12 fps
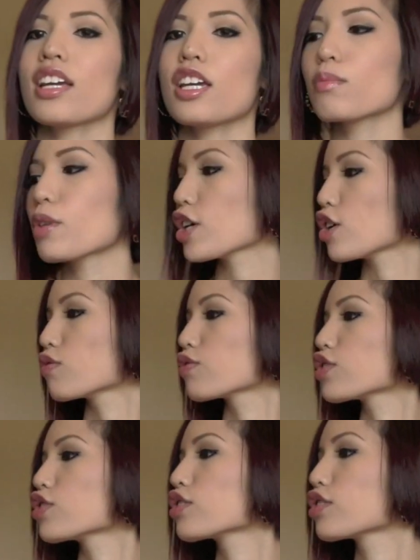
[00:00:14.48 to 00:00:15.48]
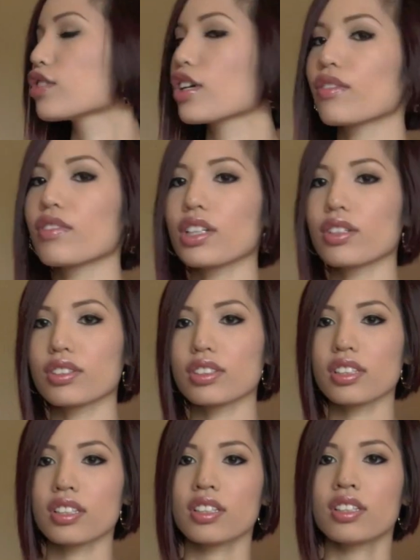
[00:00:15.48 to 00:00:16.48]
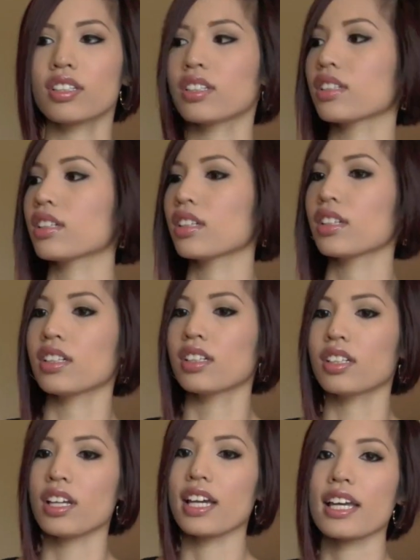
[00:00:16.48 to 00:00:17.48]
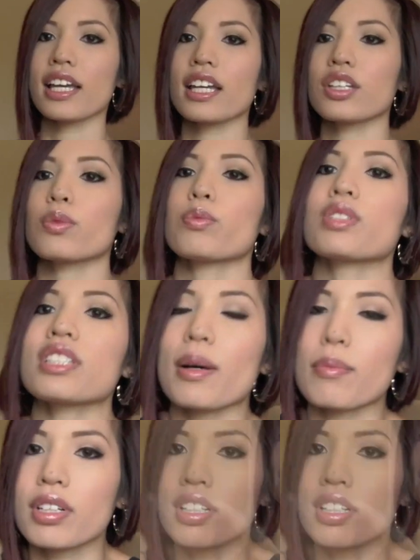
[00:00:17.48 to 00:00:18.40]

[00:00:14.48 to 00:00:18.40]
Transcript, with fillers: in my outfit of the day videos. Hey, hey, hey, you, stop.